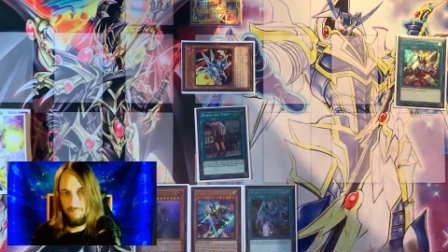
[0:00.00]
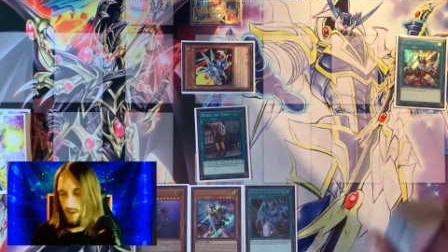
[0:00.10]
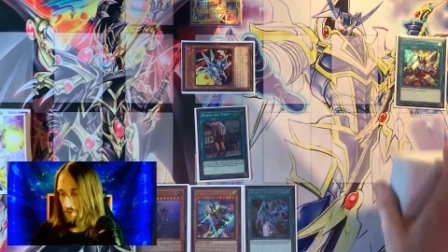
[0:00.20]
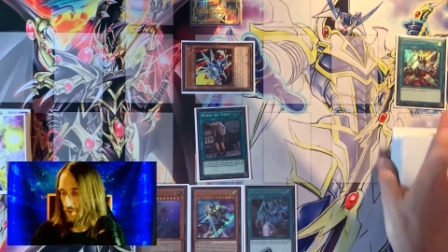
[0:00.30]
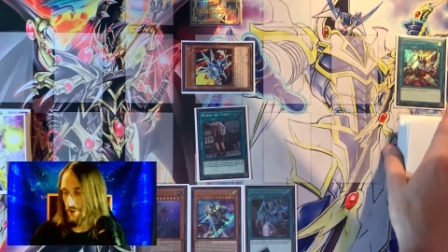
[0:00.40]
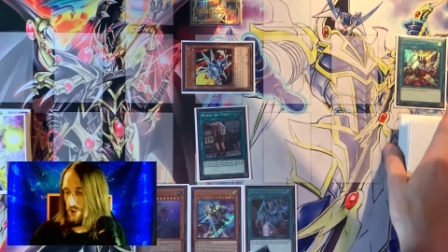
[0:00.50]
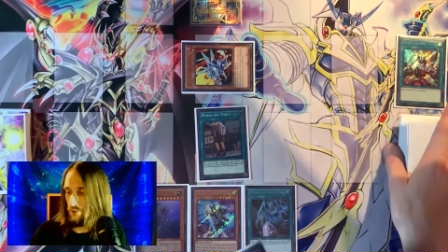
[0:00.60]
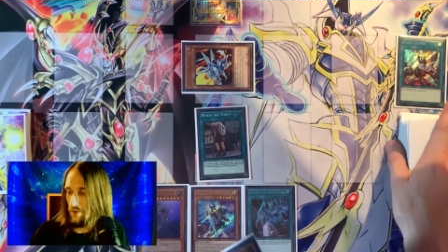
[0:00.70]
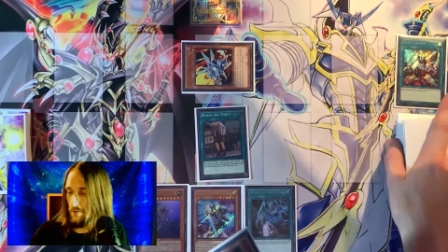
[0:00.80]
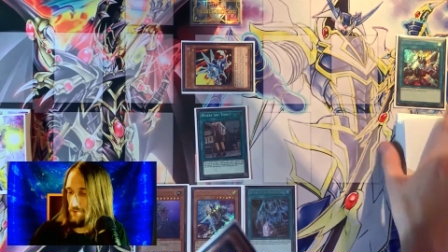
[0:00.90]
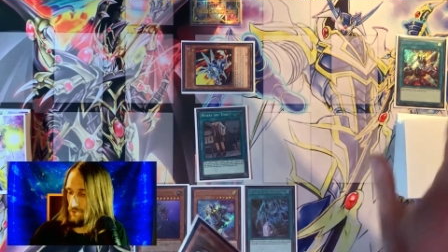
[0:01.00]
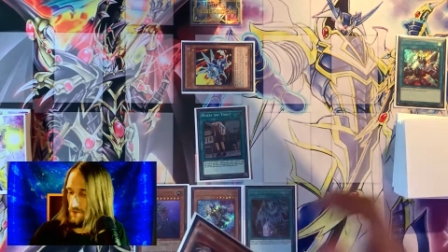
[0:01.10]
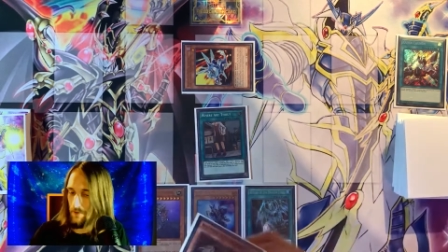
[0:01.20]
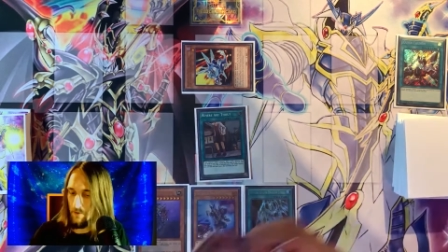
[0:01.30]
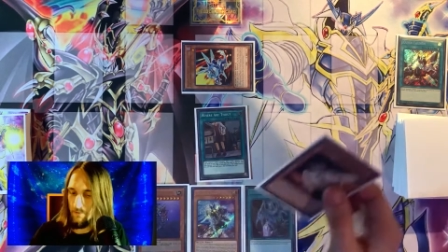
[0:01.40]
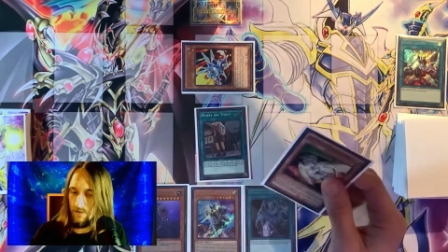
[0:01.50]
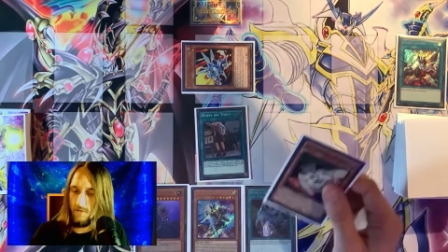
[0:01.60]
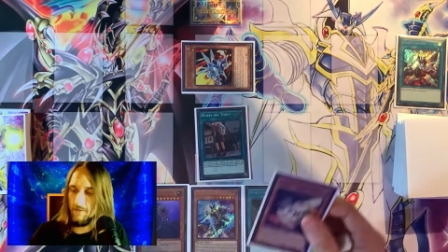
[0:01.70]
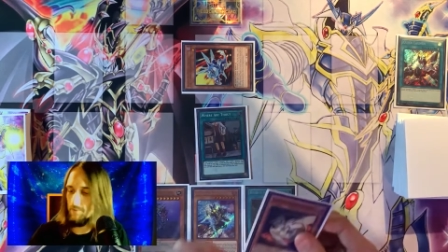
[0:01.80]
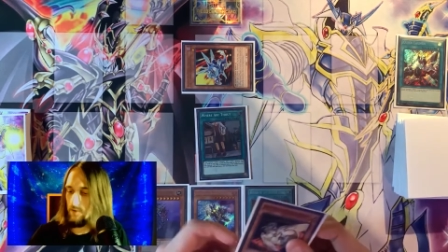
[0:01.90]
a Buster Whelp. He was right there on the
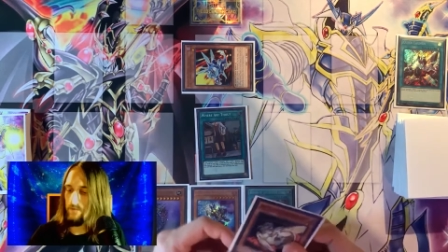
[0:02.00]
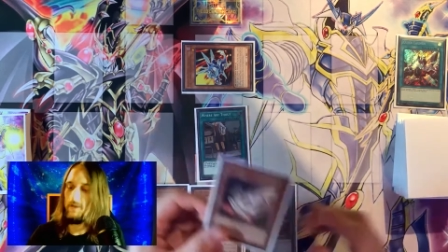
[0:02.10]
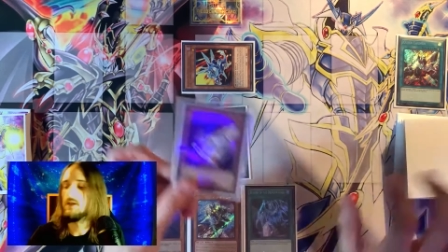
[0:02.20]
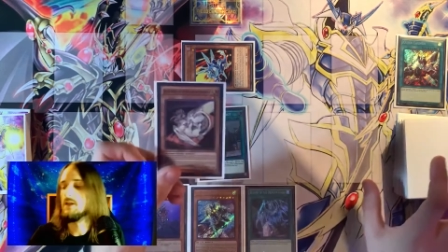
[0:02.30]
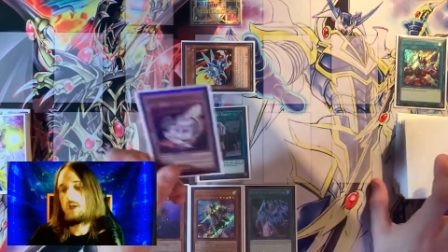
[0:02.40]
bottom. That's perfect.